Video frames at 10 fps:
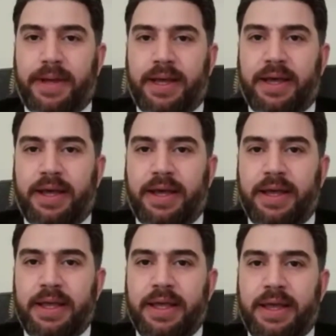
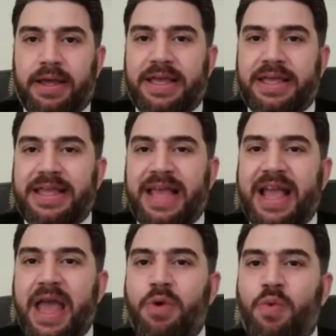
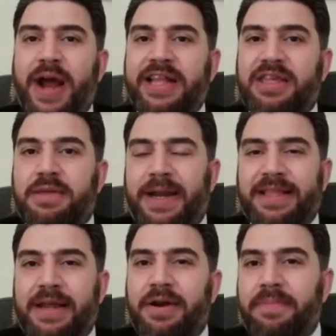a widespread.
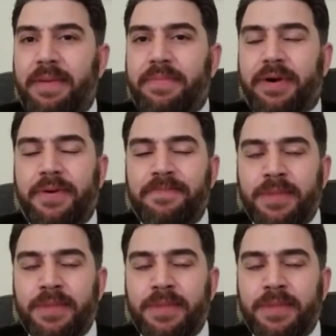And remember,